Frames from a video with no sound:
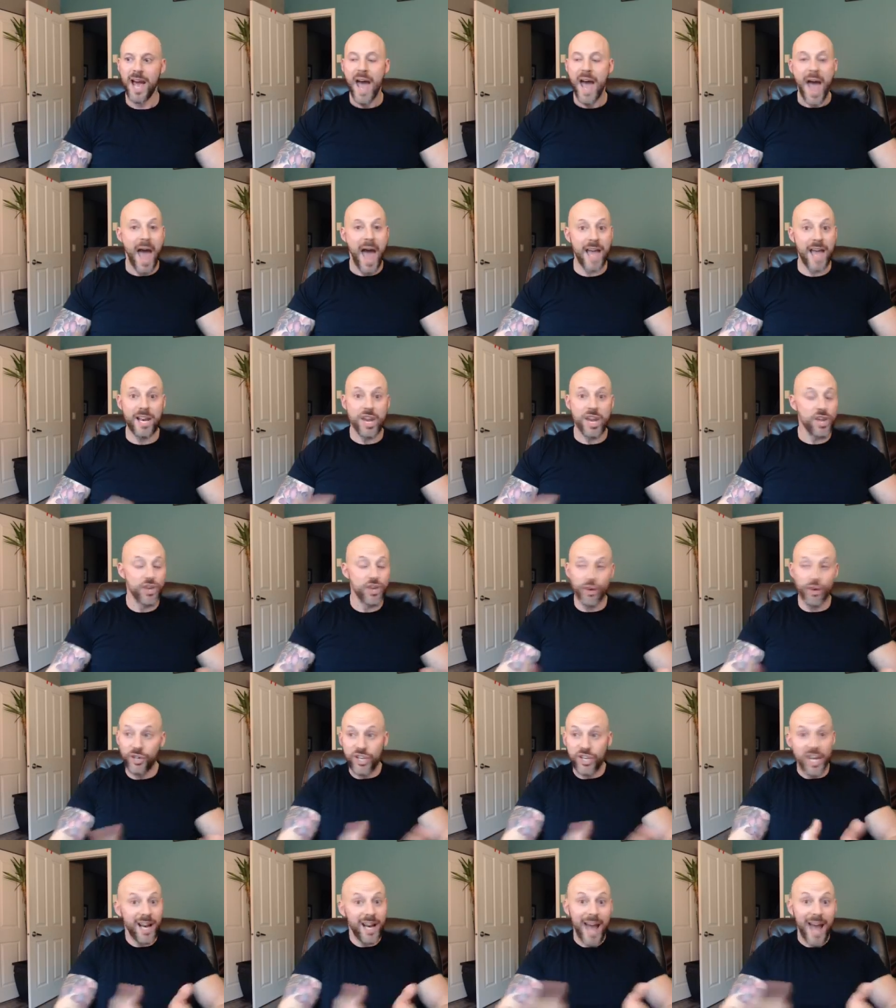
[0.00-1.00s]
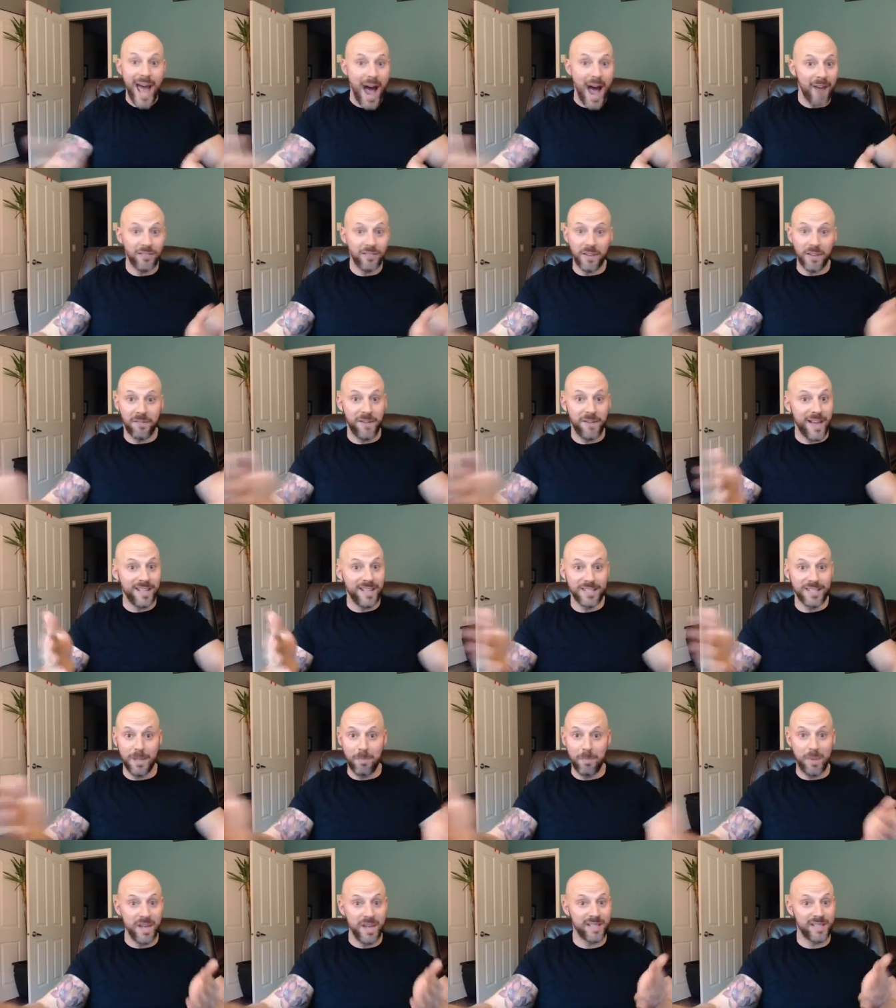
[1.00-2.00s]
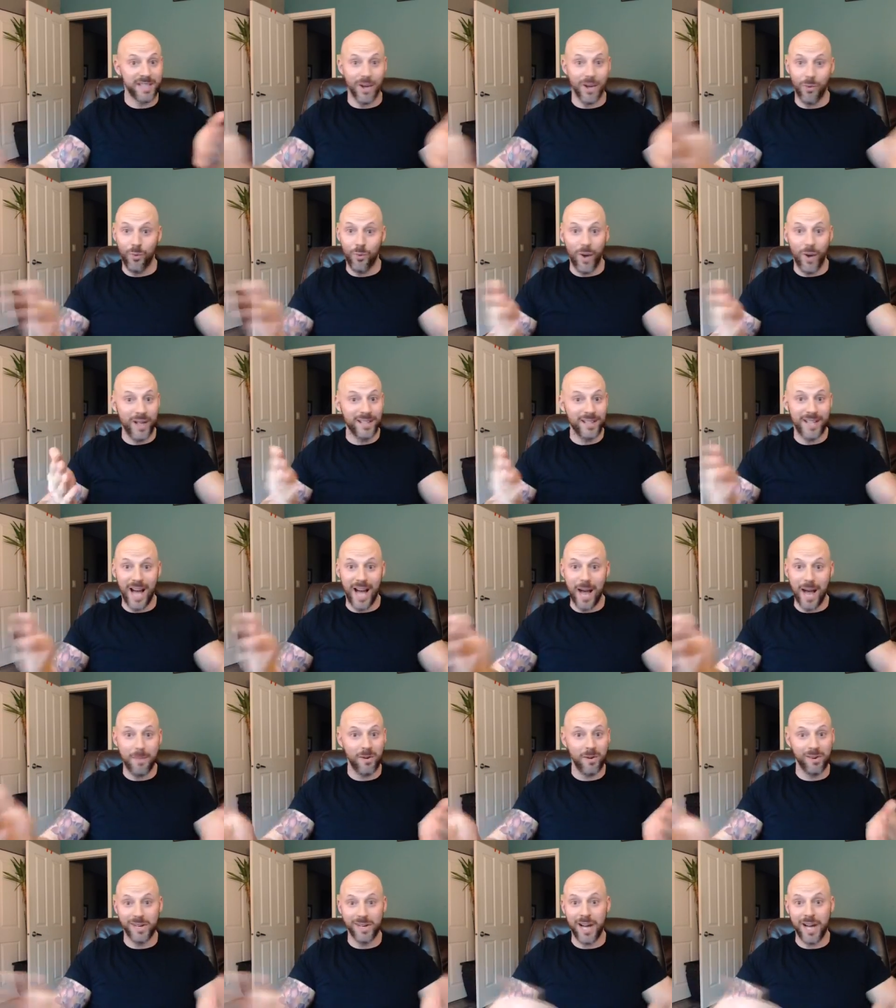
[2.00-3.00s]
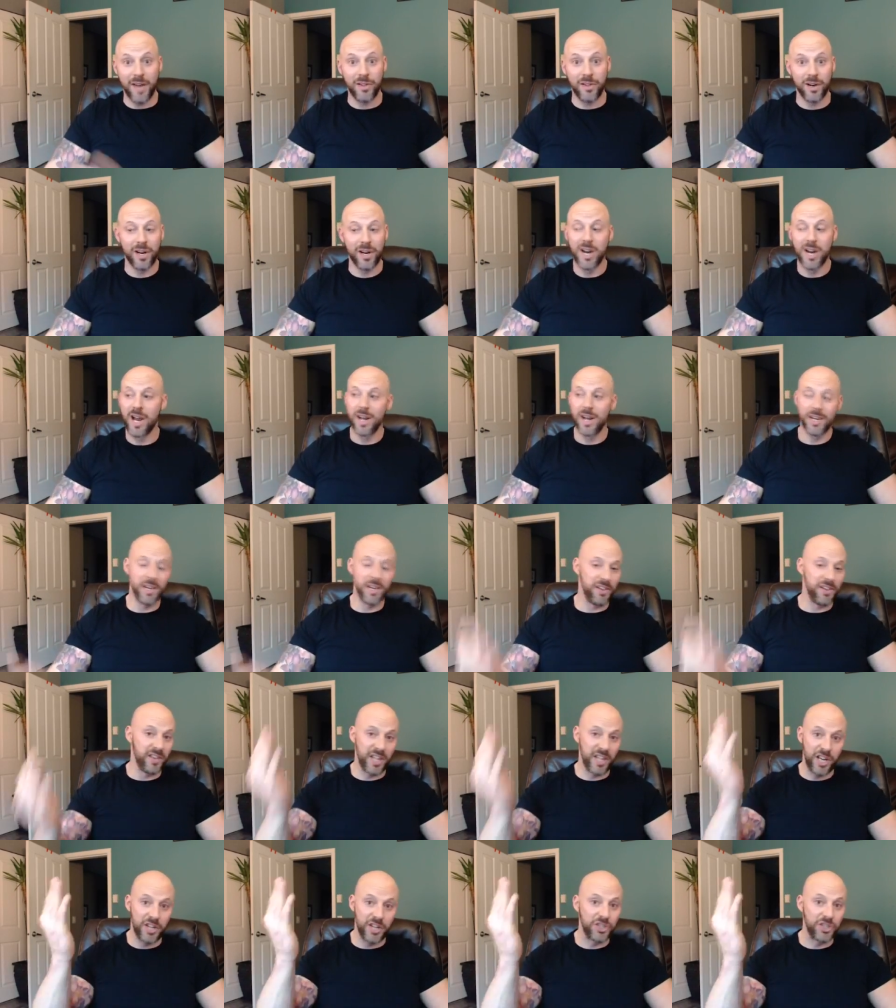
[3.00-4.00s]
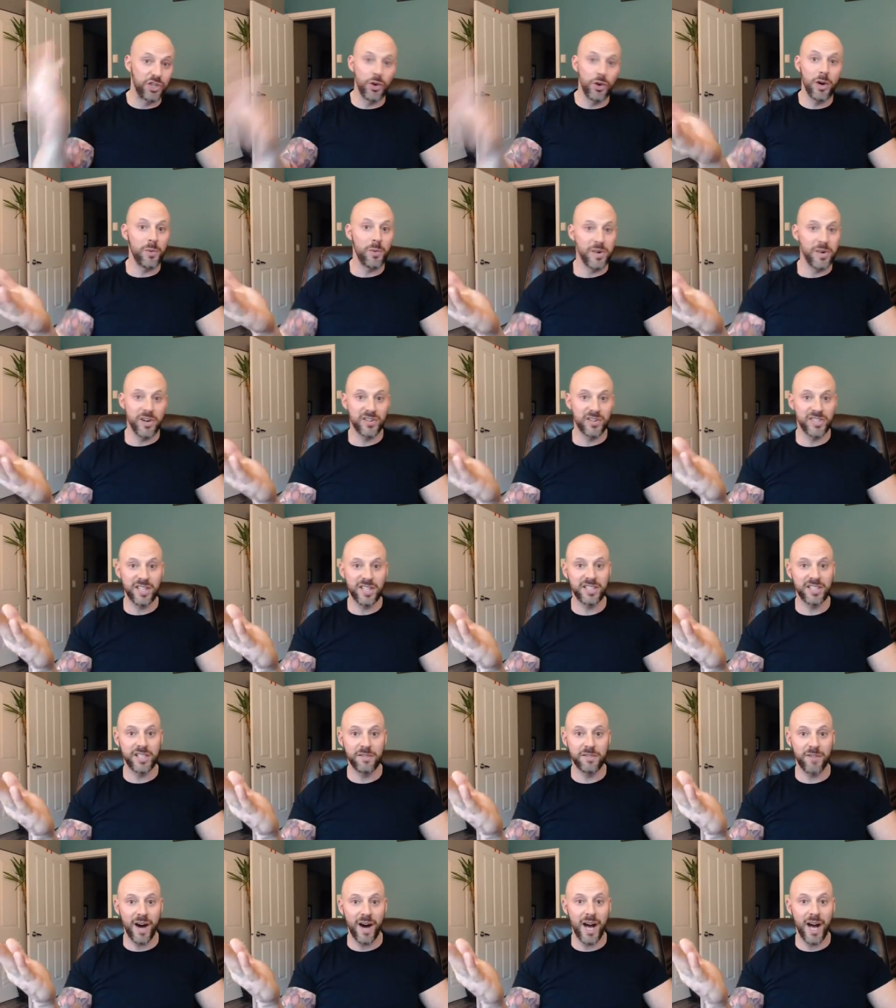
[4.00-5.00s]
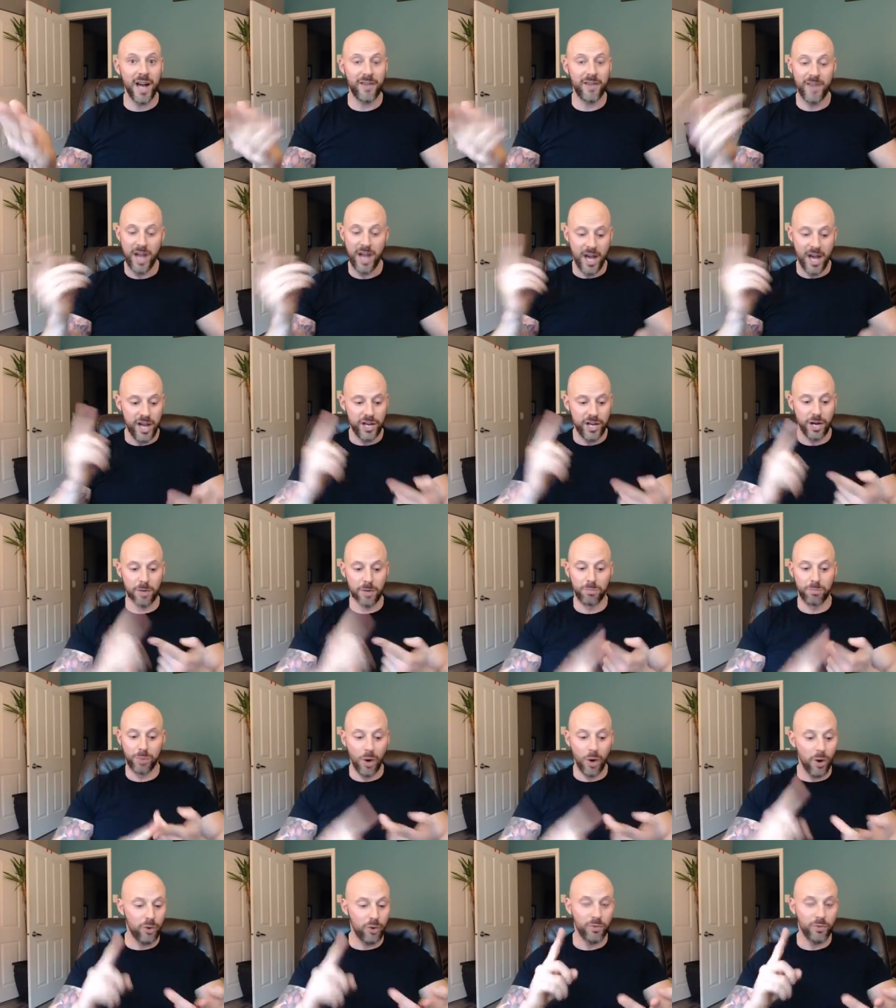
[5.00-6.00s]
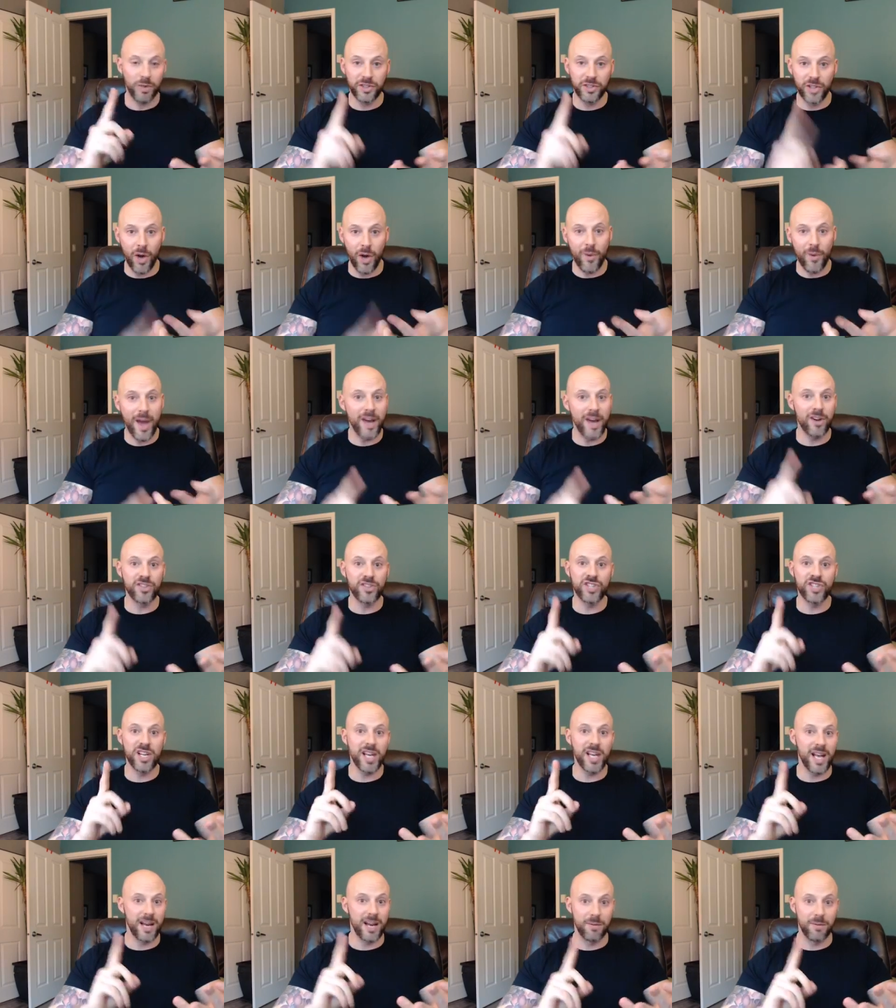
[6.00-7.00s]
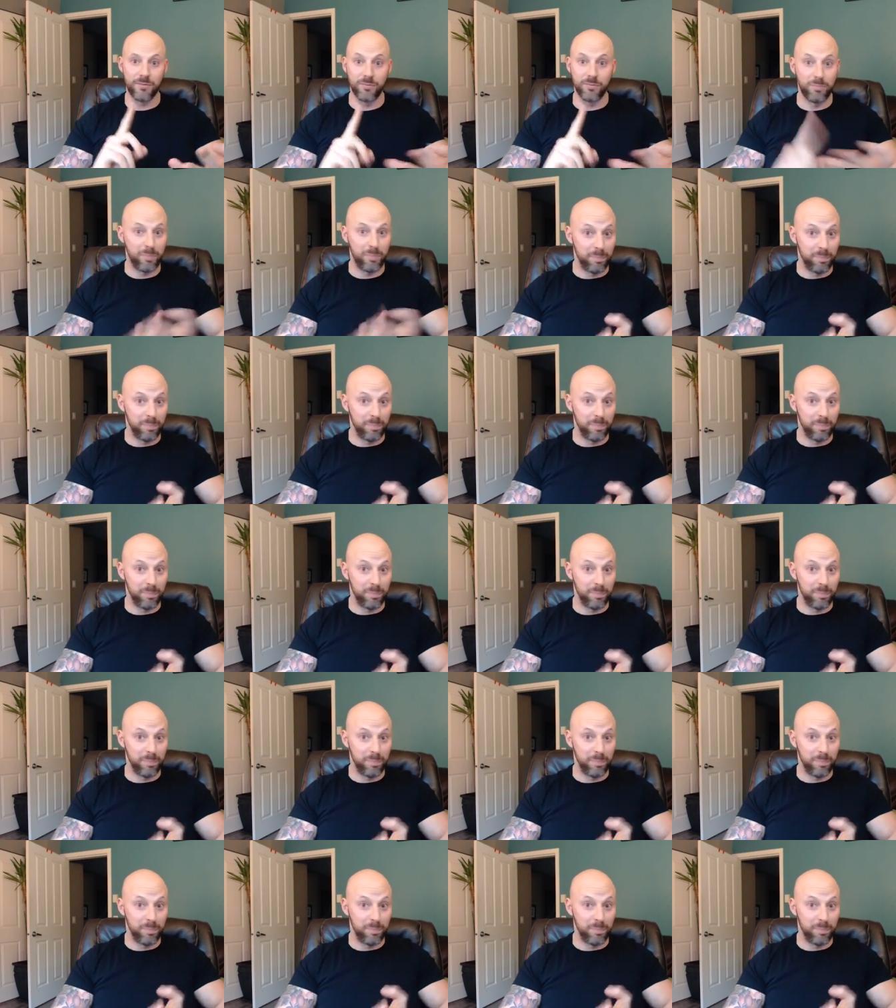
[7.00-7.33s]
And you're going to have to face the beast at one time or another. You're either going to do it when you're 65, you're broke with no energy and